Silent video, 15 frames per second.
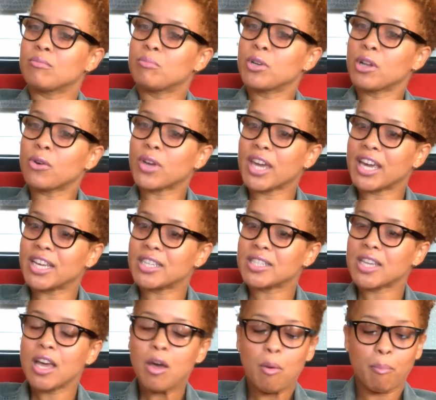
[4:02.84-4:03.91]
pillowcase,
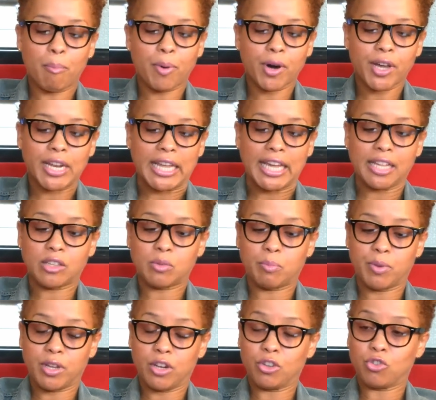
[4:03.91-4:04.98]
but it's
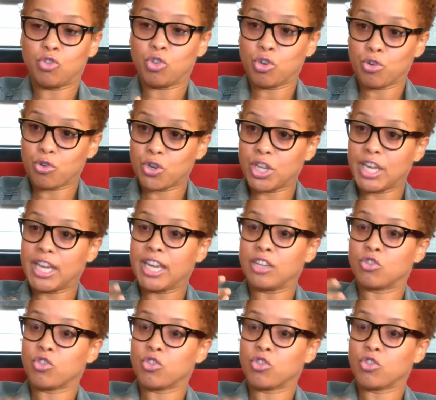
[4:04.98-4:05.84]
been a journey in